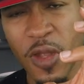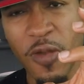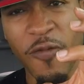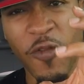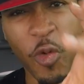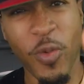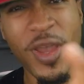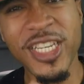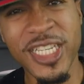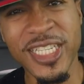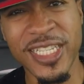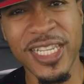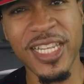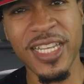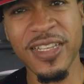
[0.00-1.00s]

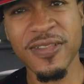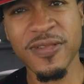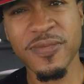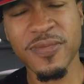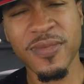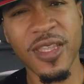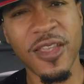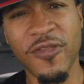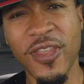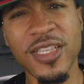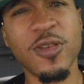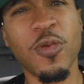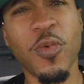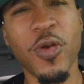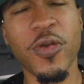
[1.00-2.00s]
voraciously, if
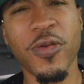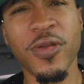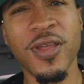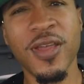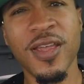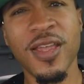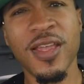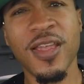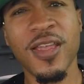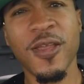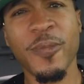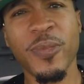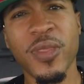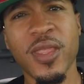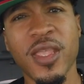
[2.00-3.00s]
that's a word,
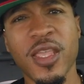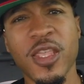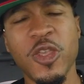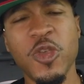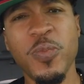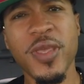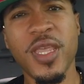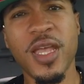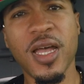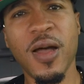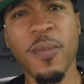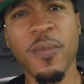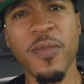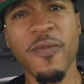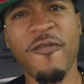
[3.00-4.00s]
you
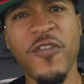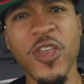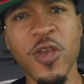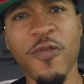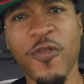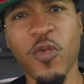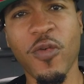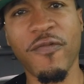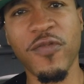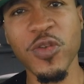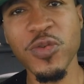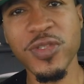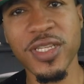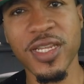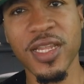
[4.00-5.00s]
become fearful of
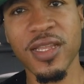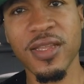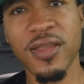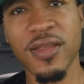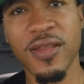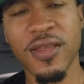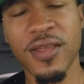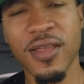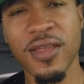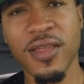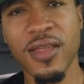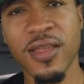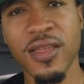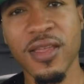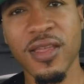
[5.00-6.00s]
losing it.
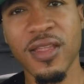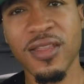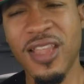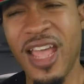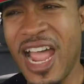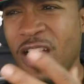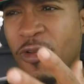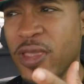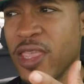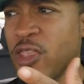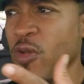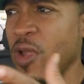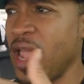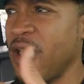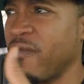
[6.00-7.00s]
Now, how can
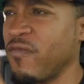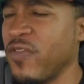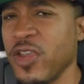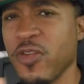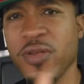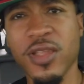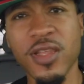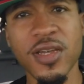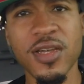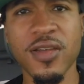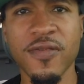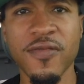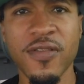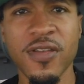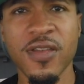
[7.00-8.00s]
you have fear and
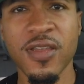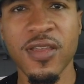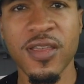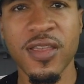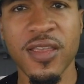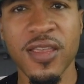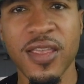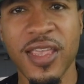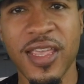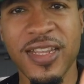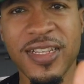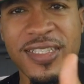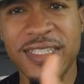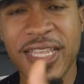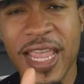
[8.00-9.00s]
love in the
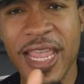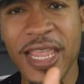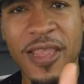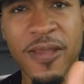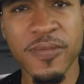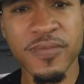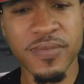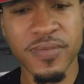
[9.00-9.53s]
same